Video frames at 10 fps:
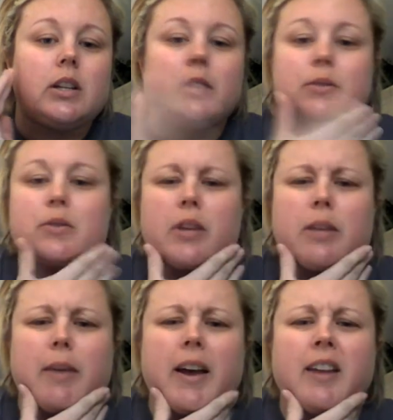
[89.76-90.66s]
it was
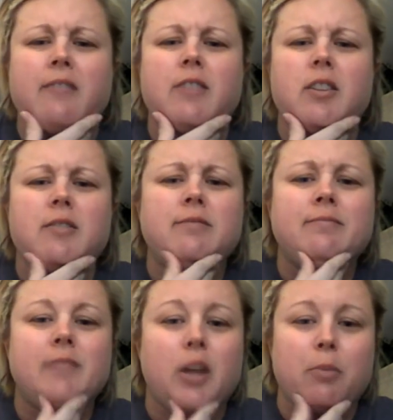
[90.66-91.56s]
really bad if you
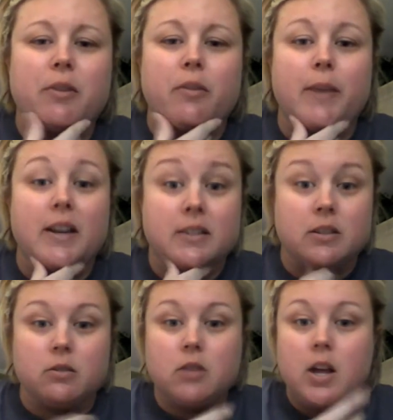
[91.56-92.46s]
know me from high
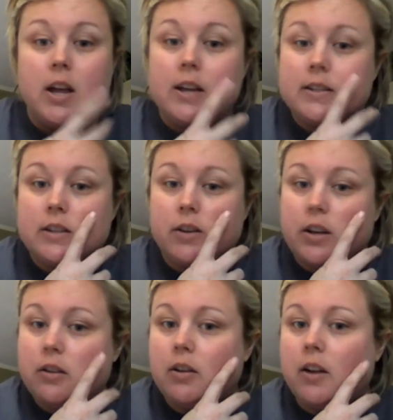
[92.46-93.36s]
school. So I
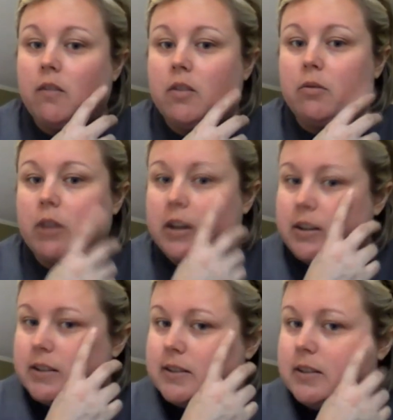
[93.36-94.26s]
do have the
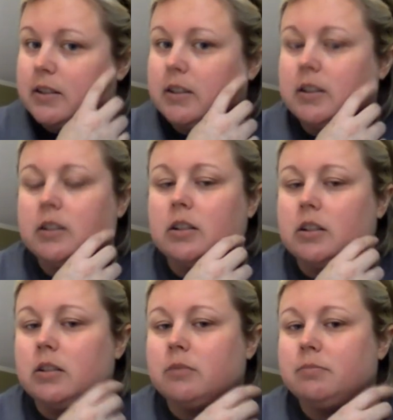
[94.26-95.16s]
redness and the
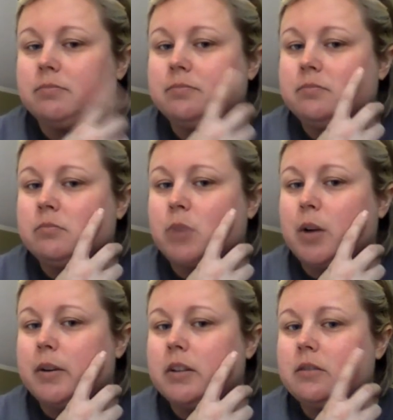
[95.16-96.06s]

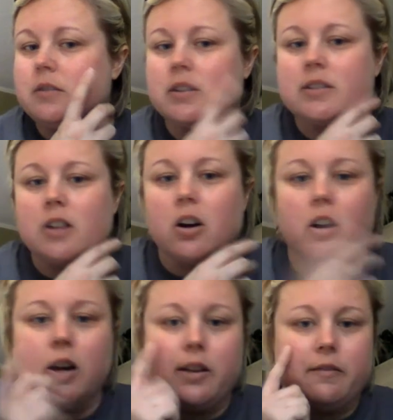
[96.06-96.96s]
probably the
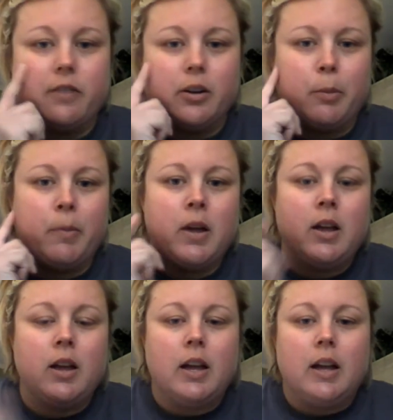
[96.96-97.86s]
scarring from
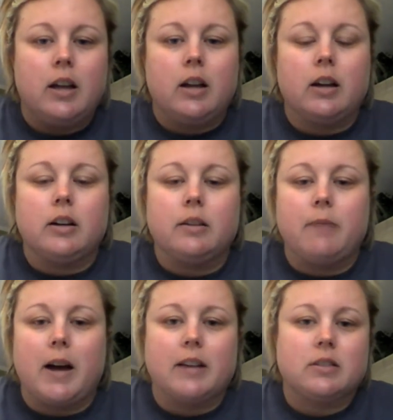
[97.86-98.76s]

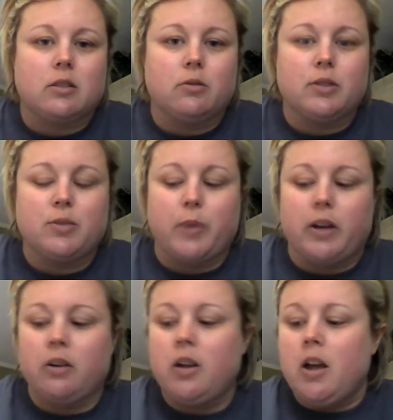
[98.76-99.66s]
high school as
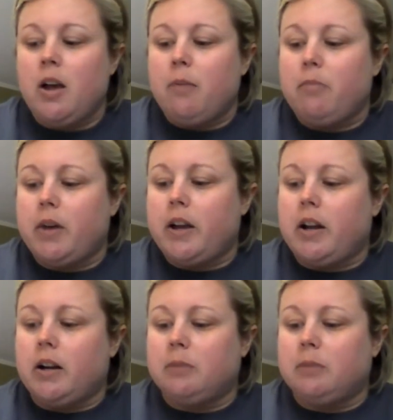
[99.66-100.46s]
well. But